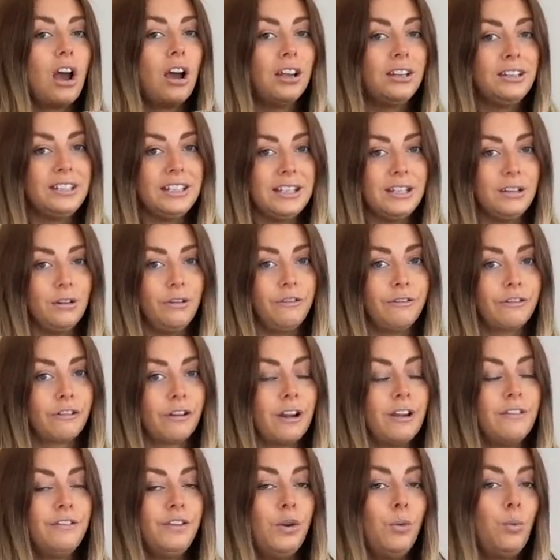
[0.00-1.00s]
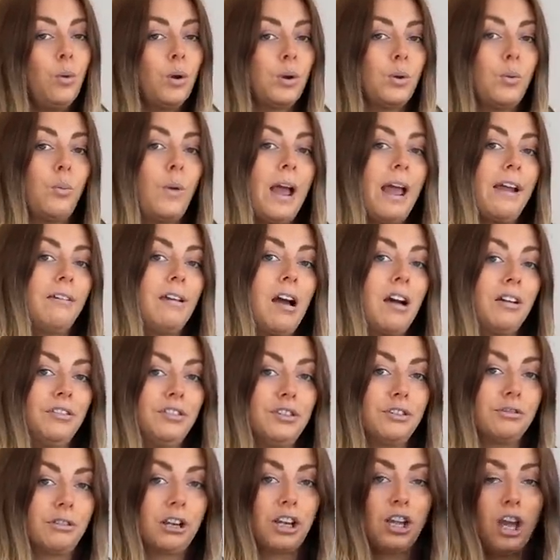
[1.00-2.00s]
ideal for if you want to wear it
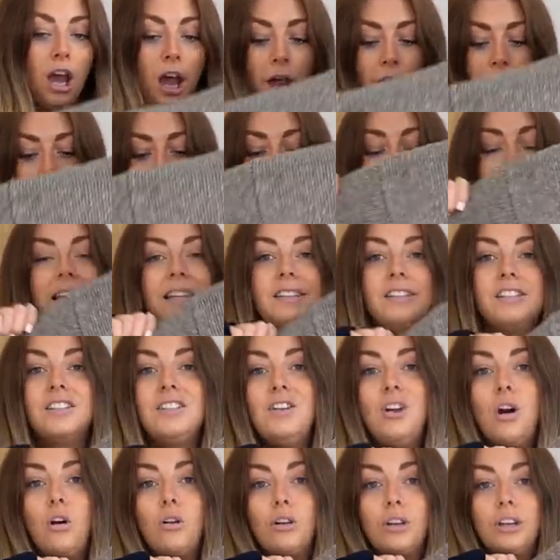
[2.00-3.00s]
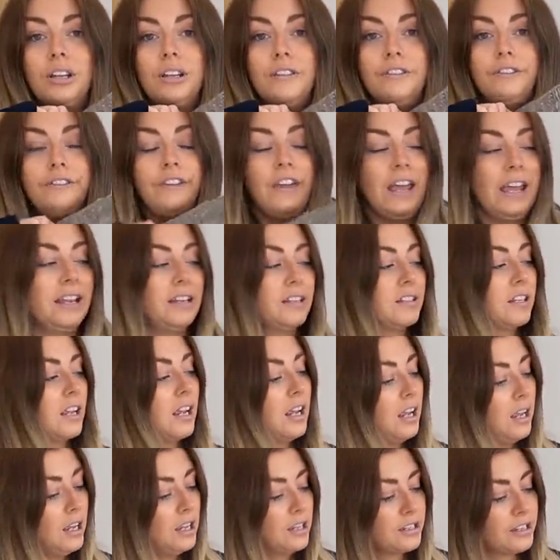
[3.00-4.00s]
under a coat. It's not going to fit.
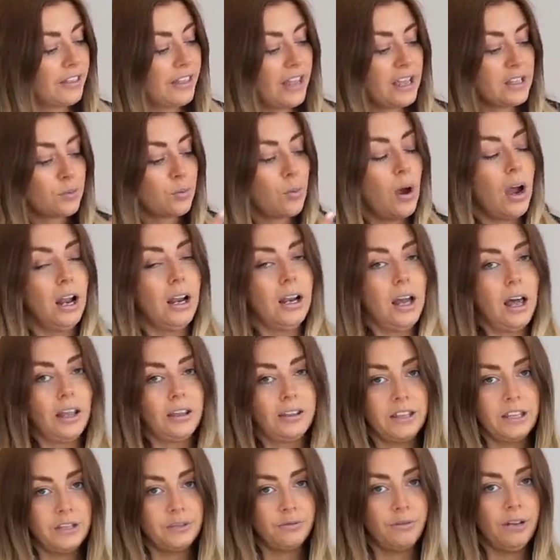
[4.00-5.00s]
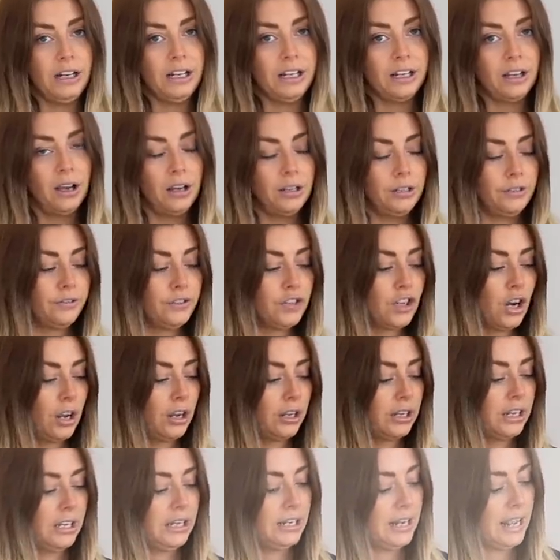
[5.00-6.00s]
So that's why I like these really kind of chunky